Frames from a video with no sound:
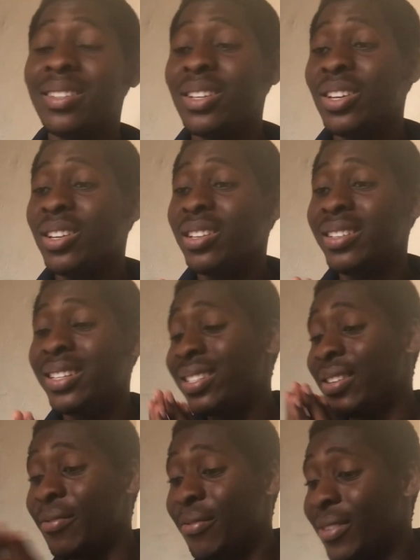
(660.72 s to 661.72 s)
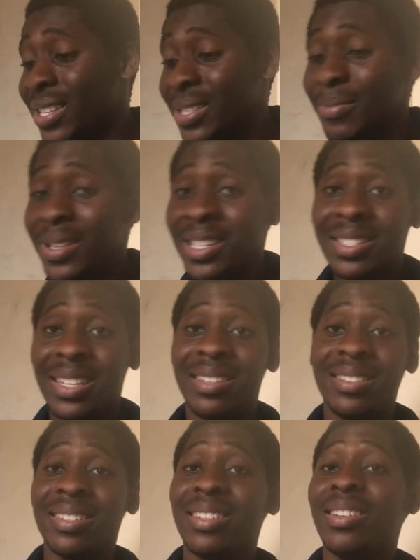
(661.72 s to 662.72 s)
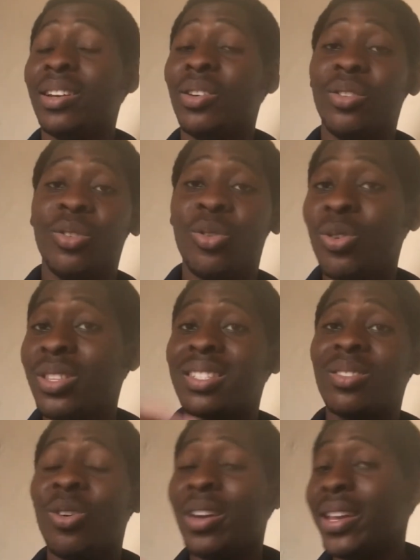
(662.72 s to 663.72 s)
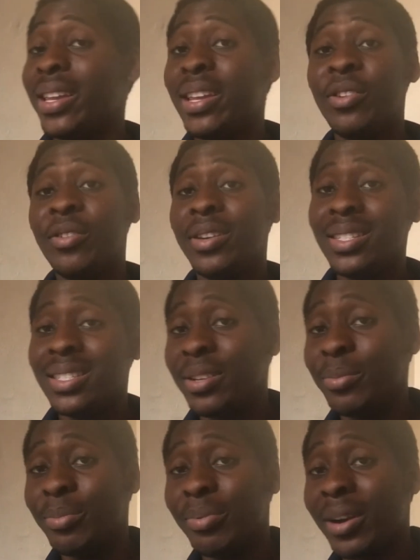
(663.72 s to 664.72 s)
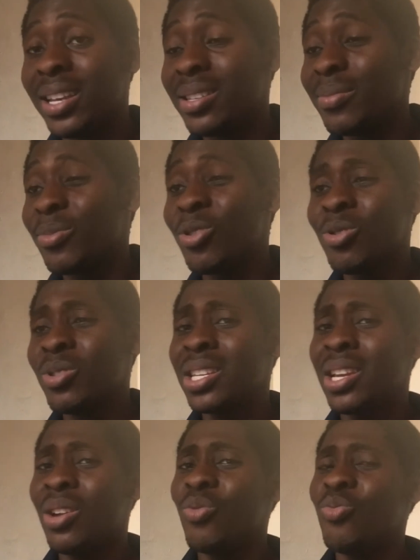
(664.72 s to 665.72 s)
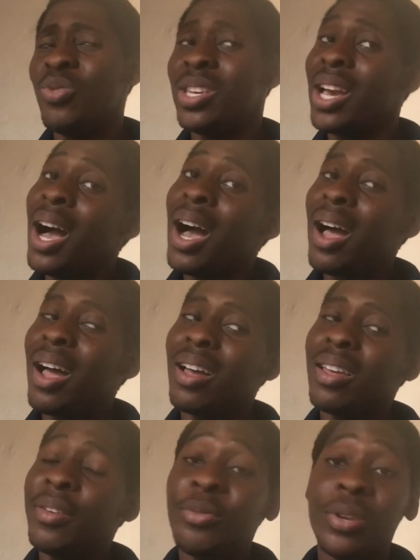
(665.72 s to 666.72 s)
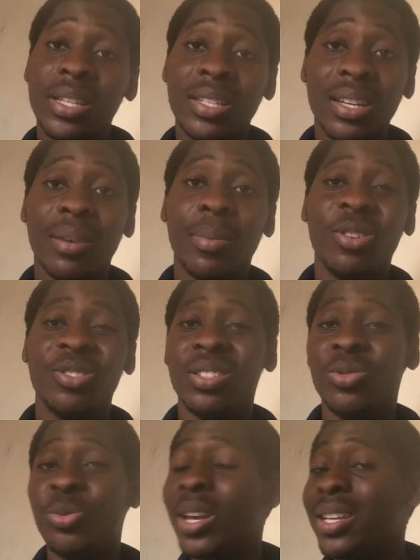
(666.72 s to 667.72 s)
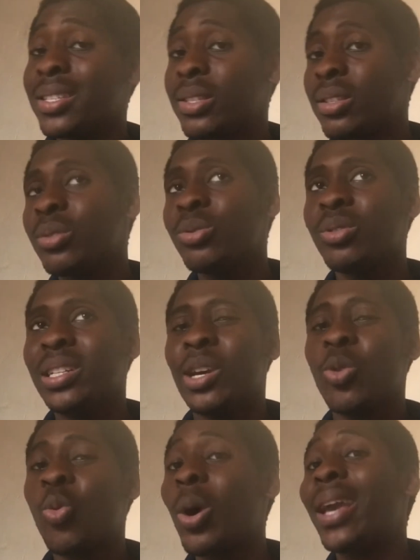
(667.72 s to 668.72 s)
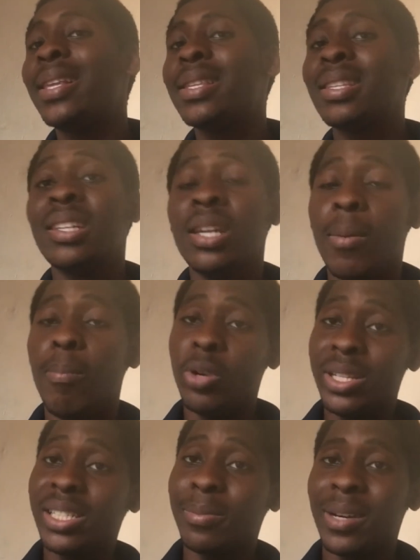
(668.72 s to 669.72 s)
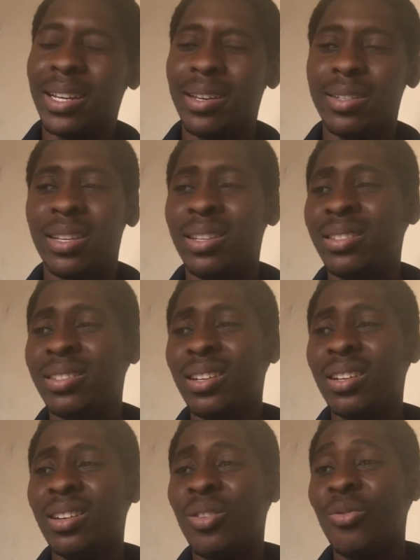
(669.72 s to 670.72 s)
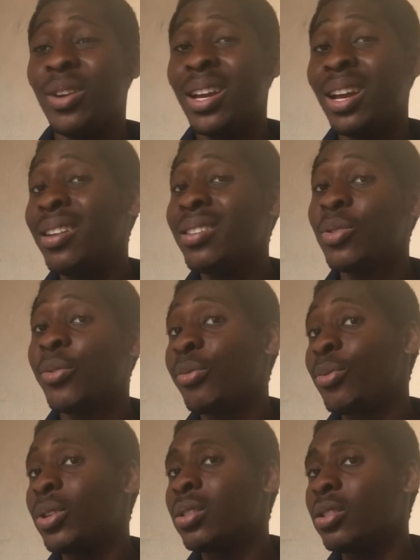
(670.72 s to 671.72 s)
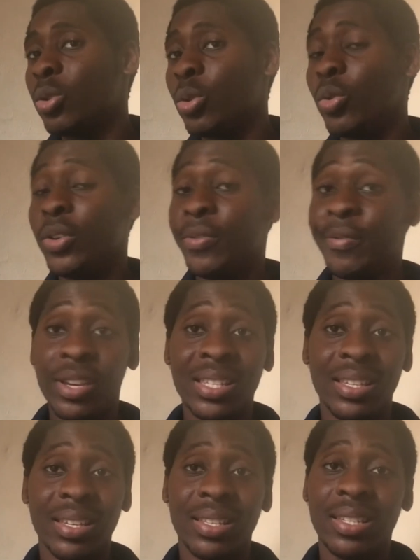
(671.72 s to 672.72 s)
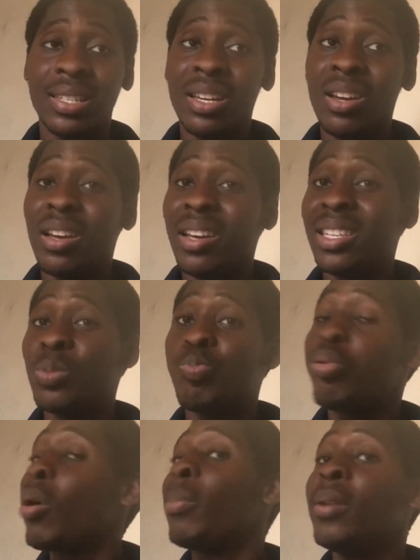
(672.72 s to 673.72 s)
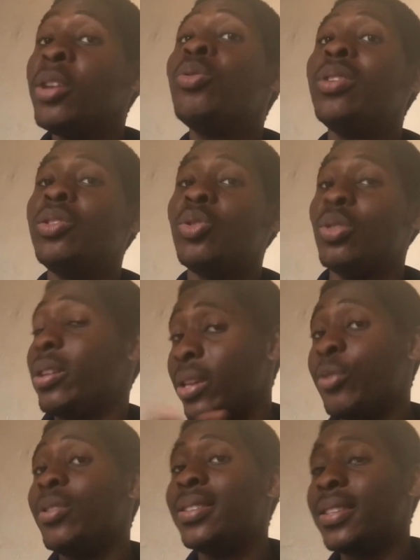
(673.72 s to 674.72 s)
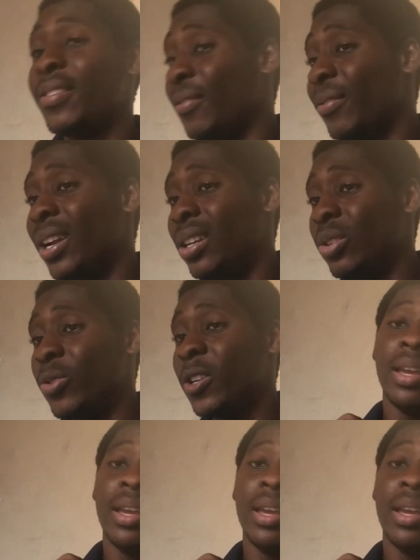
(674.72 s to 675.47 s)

this investment and it got or it increased in price. Because we are, if you really think about it, we are still in a quite bullish market, and regardless of what you invested, it's probably going to increase in value. And